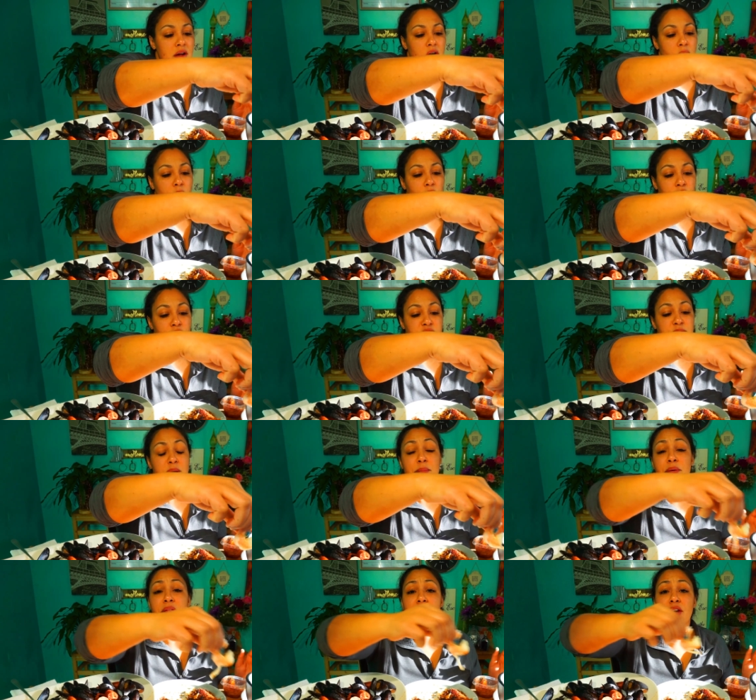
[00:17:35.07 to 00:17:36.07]
Well, those people
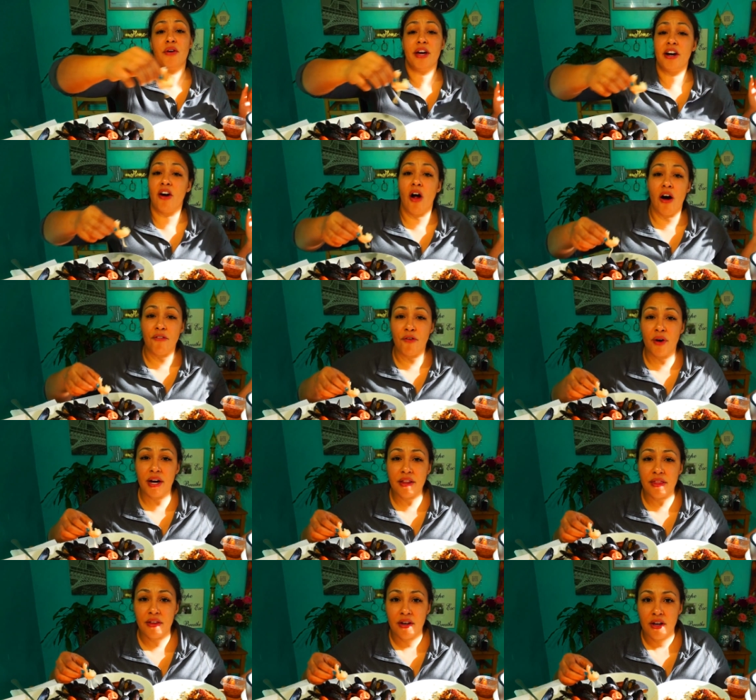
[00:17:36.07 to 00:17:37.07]
that you hit it off
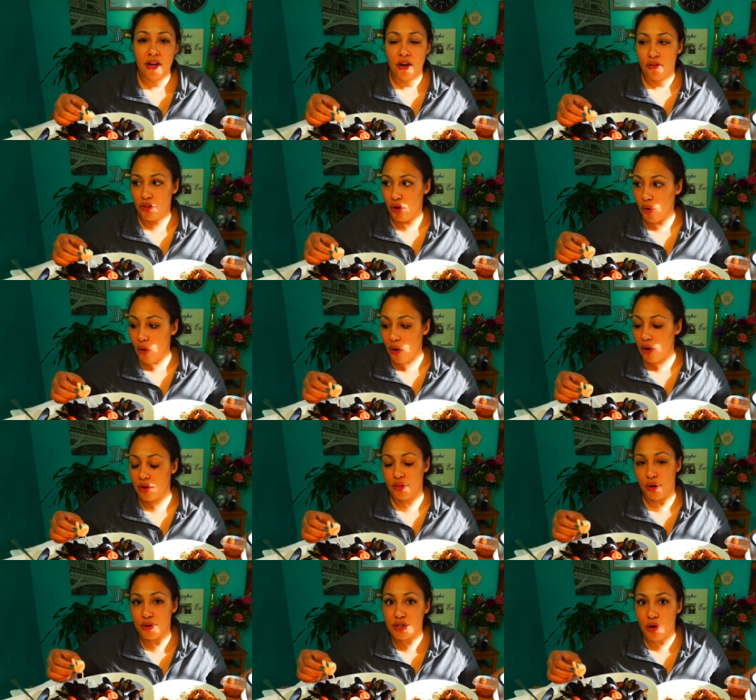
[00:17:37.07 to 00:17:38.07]
with,
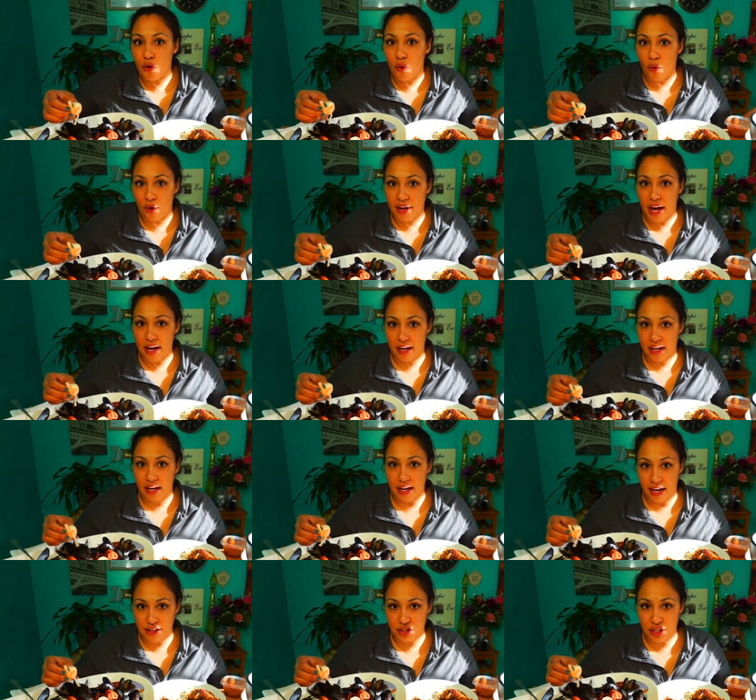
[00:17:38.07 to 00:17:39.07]
those are organic
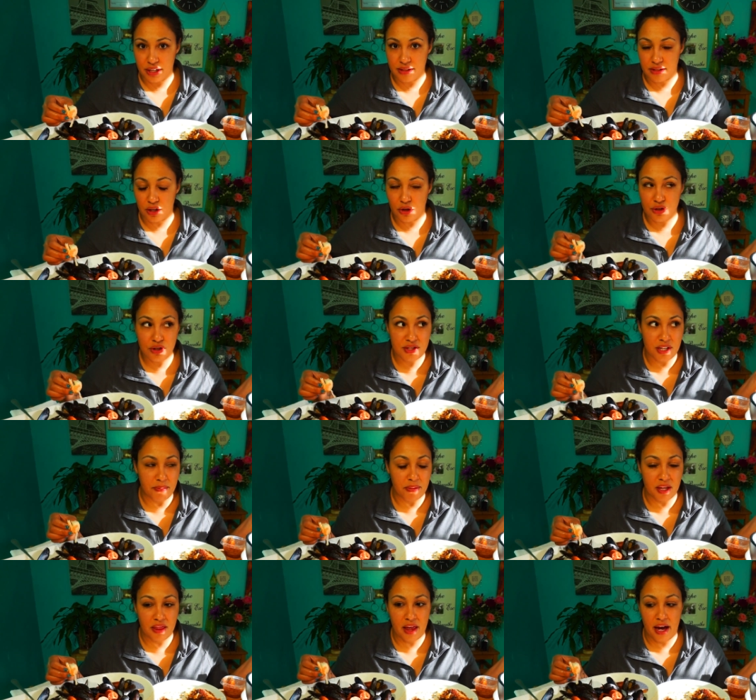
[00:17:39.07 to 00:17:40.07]
connections. Those are
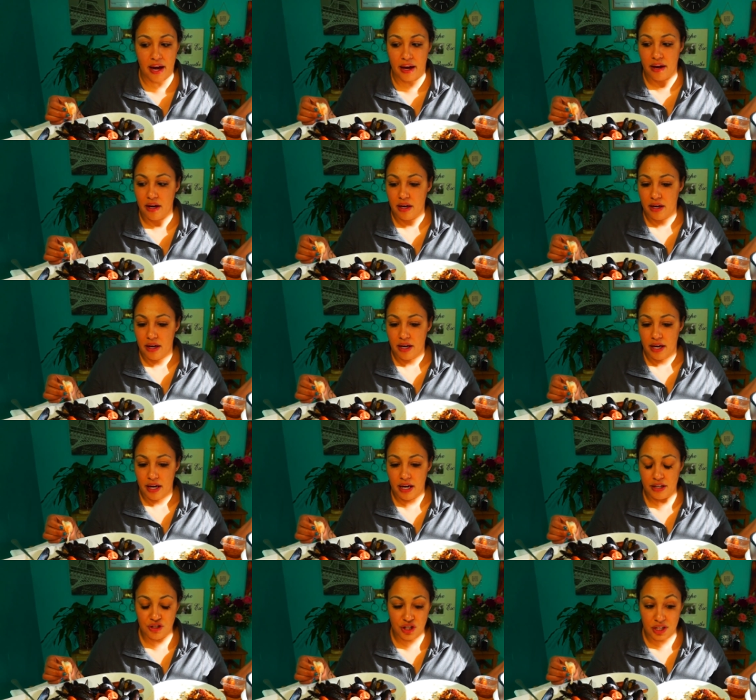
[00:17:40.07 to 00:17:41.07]
something that
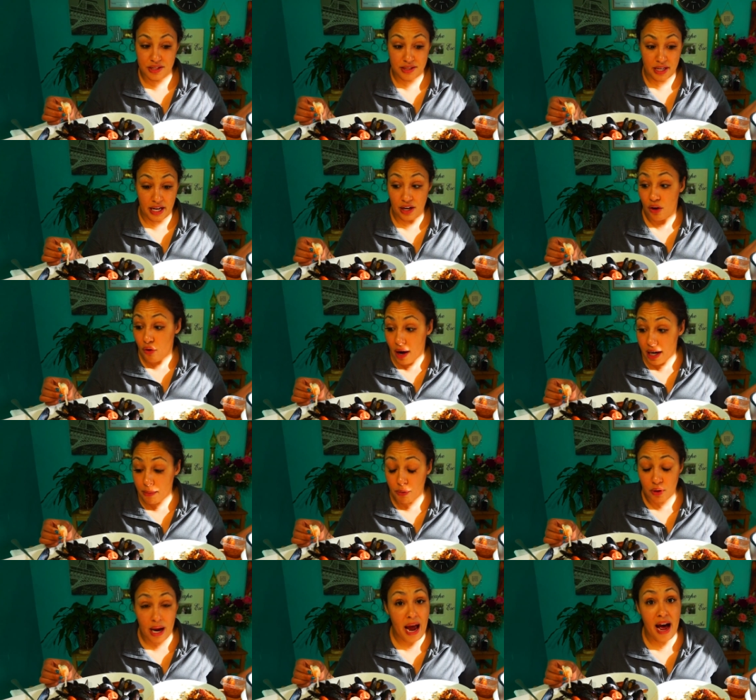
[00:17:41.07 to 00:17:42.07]
is just incredible
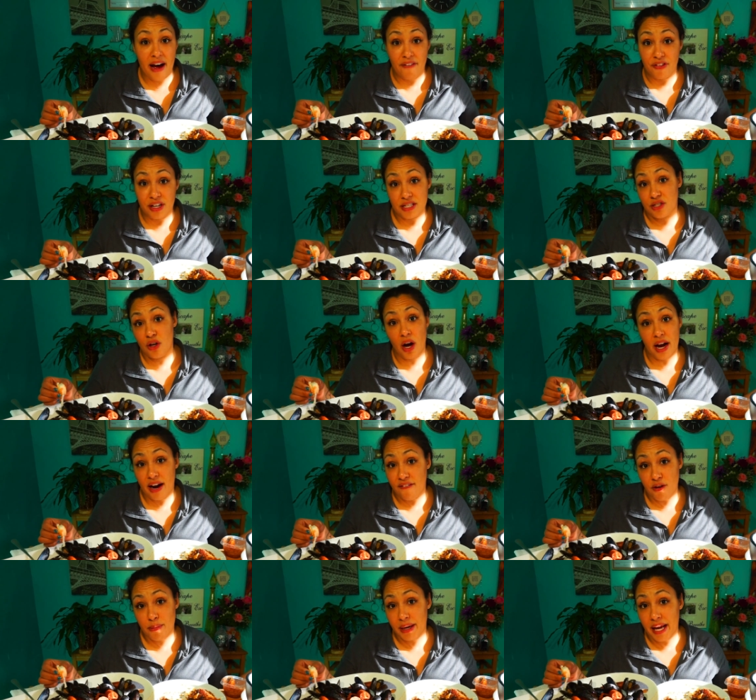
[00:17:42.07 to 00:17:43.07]
to have because not
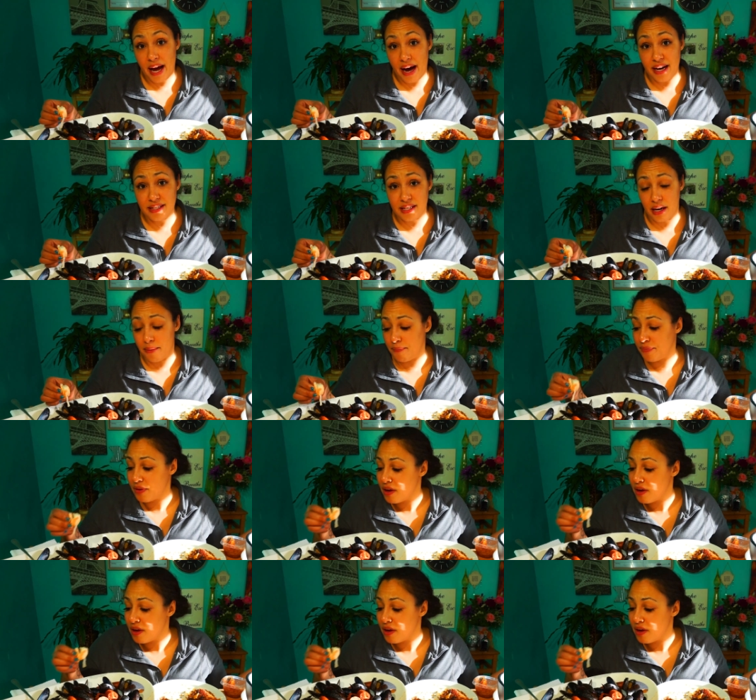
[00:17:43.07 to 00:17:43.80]
everybody has them.